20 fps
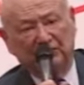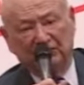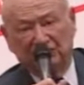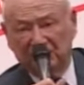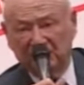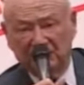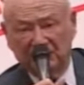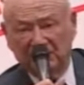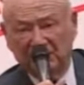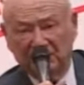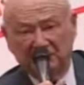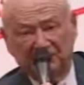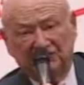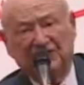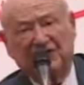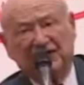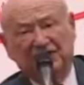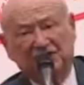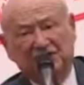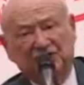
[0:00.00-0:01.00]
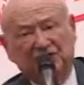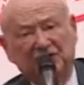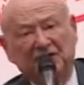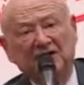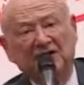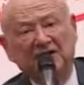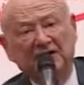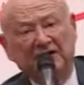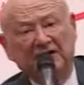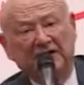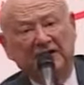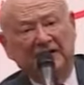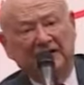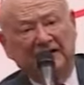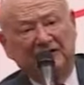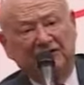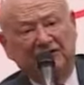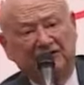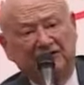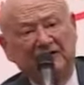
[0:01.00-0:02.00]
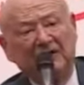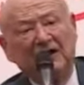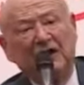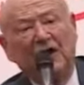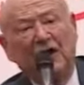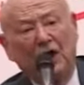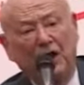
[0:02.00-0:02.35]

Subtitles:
which is only advisory in nature,